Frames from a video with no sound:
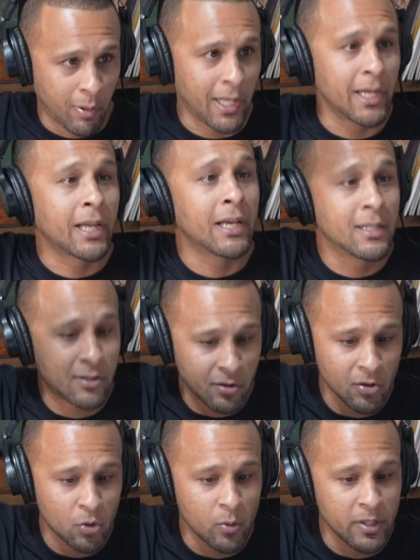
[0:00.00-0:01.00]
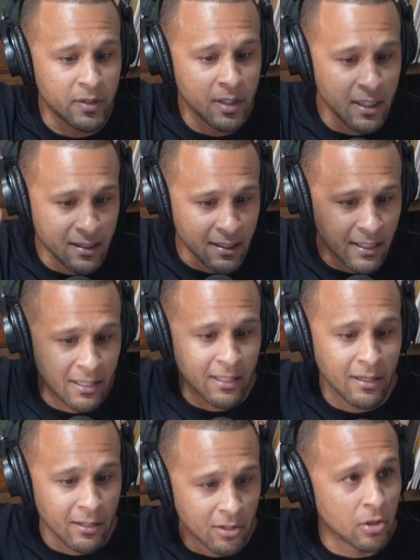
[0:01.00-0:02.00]
Play again until the 26th and then
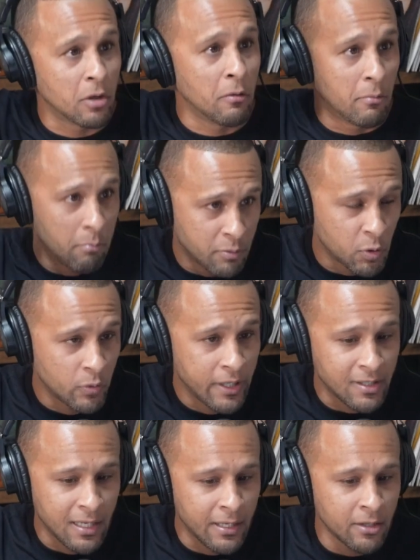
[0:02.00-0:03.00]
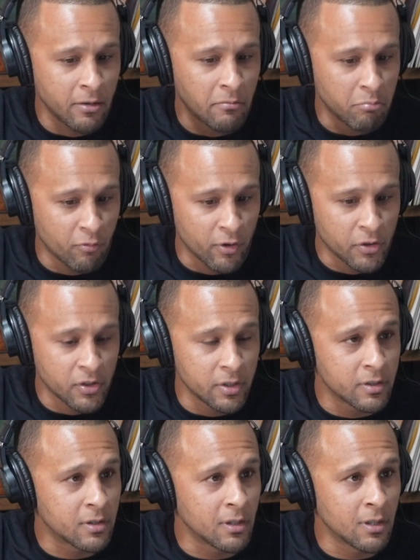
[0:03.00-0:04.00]
2 days later
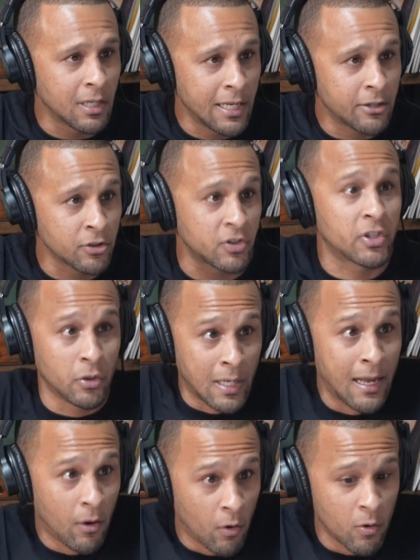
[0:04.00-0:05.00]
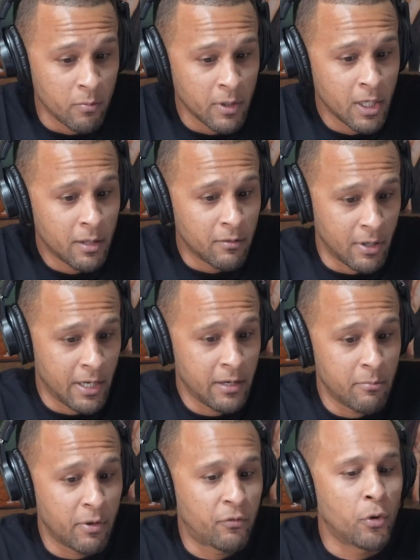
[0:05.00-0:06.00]
versus the Lakers, still at home,
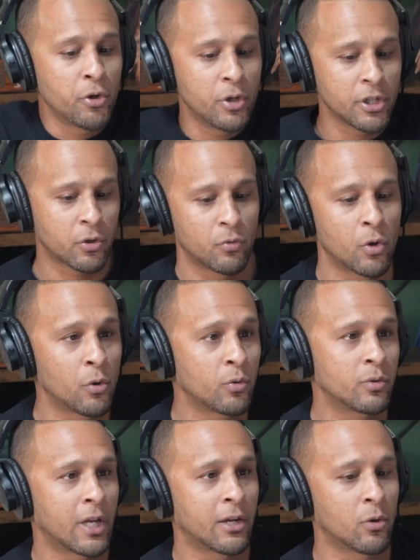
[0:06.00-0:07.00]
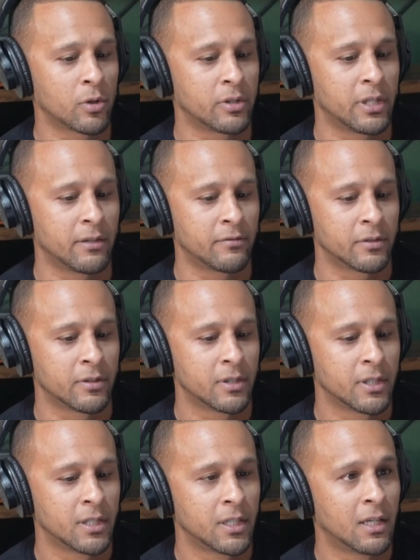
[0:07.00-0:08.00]
right? Before you hit the road and go to Denver,
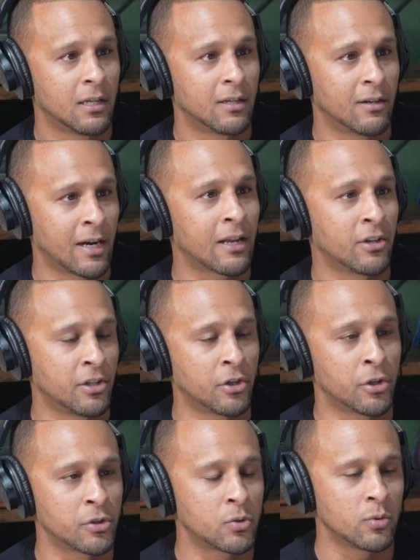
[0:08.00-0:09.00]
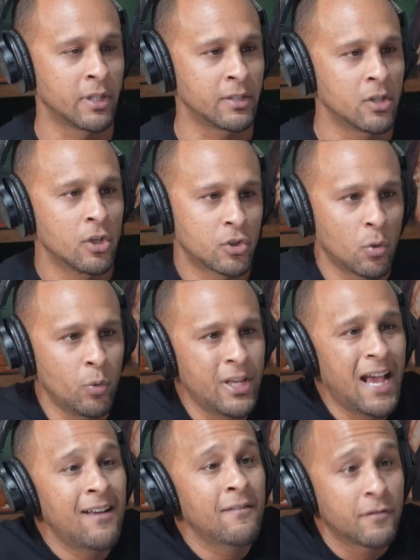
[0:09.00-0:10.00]
right? In another 2 days. Yeah. So we
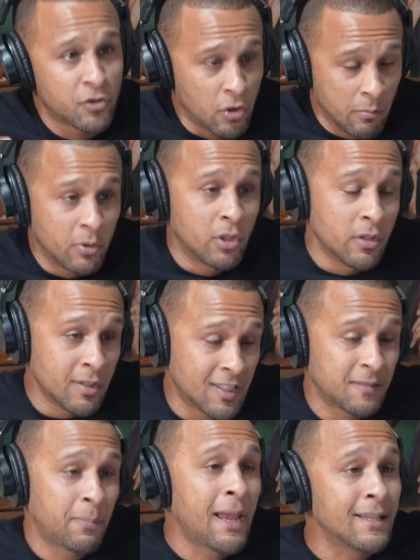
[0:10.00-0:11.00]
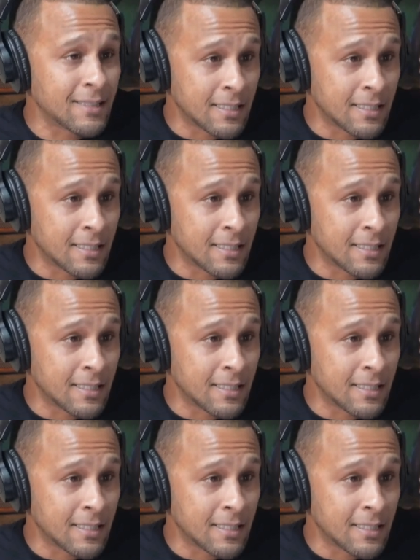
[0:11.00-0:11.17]
have some good space